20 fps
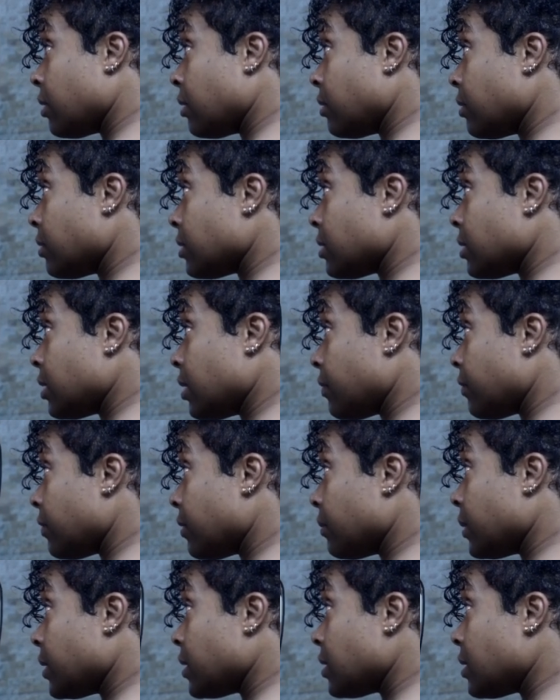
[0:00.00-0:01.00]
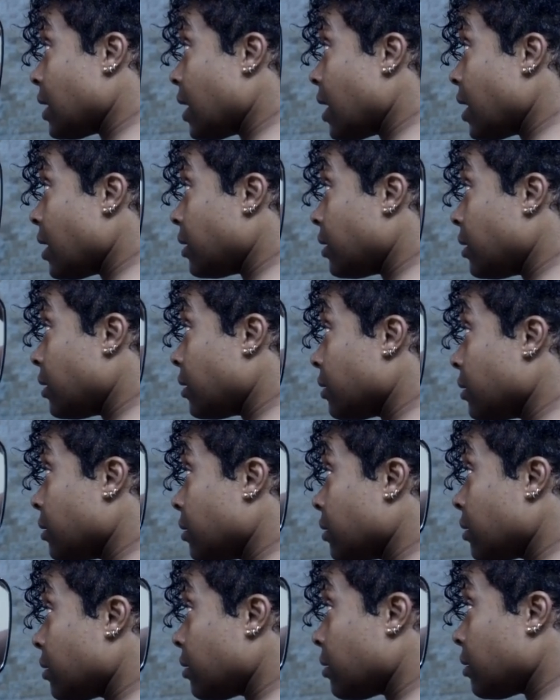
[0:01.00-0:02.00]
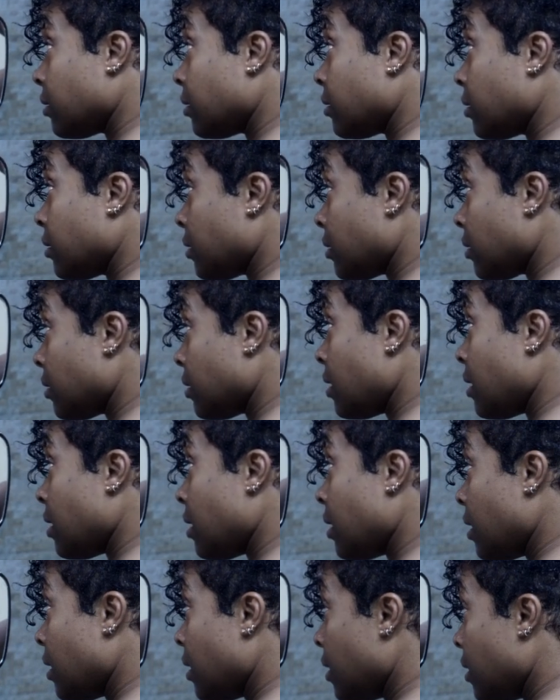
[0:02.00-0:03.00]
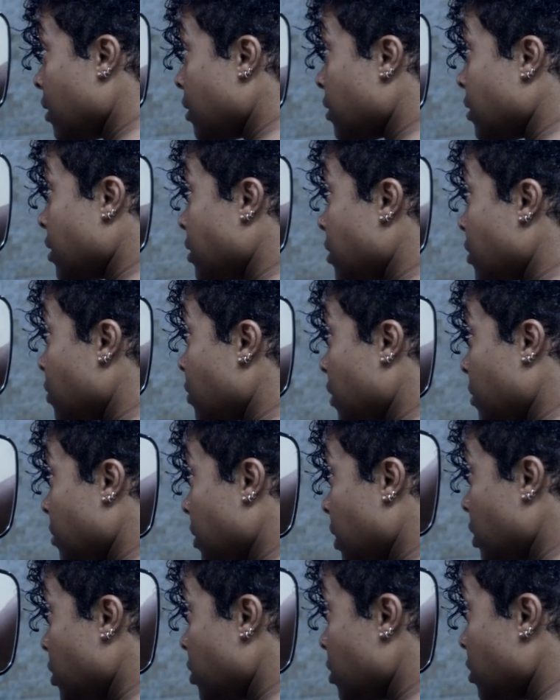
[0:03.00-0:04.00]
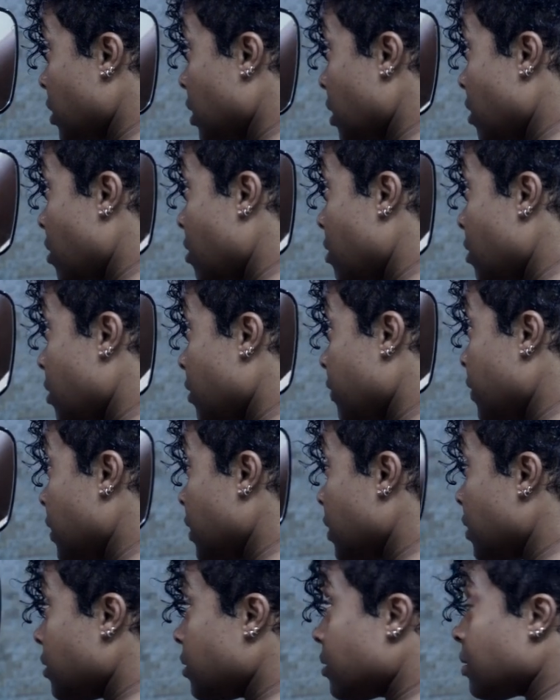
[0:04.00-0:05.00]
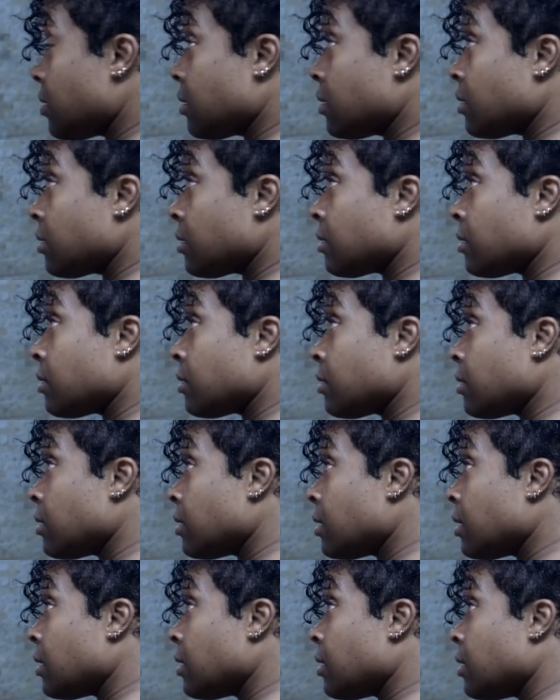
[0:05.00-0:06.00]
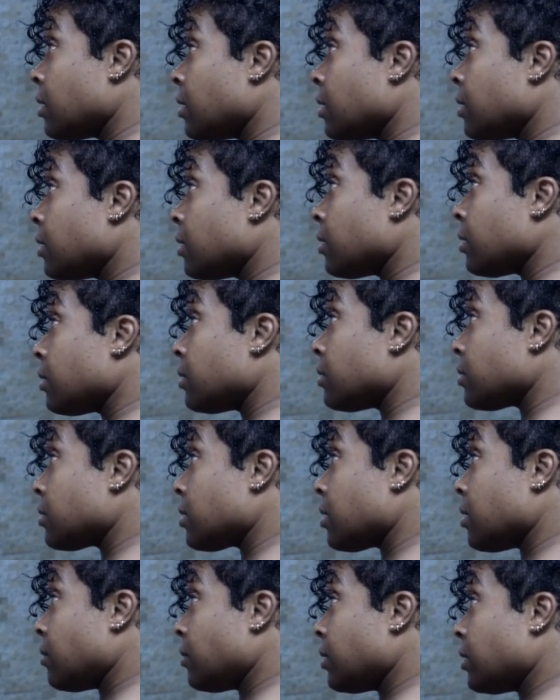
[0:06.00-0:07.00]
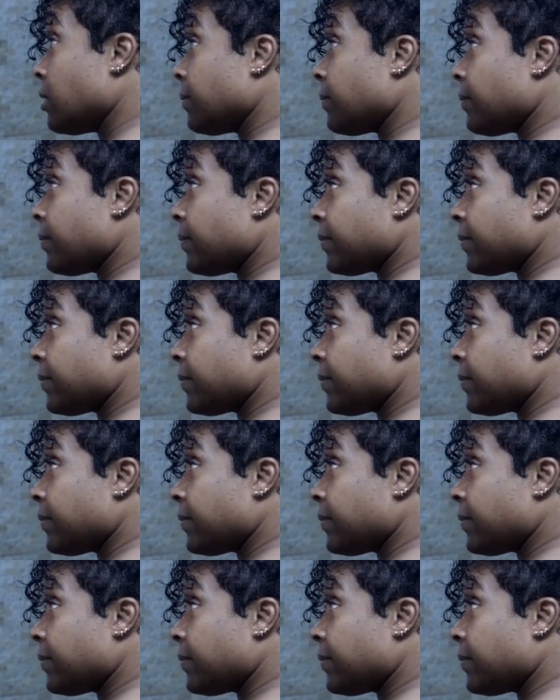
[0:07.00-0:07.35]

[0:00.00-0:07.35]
You can see it from the side here. I just want to make sure that all of this is coated.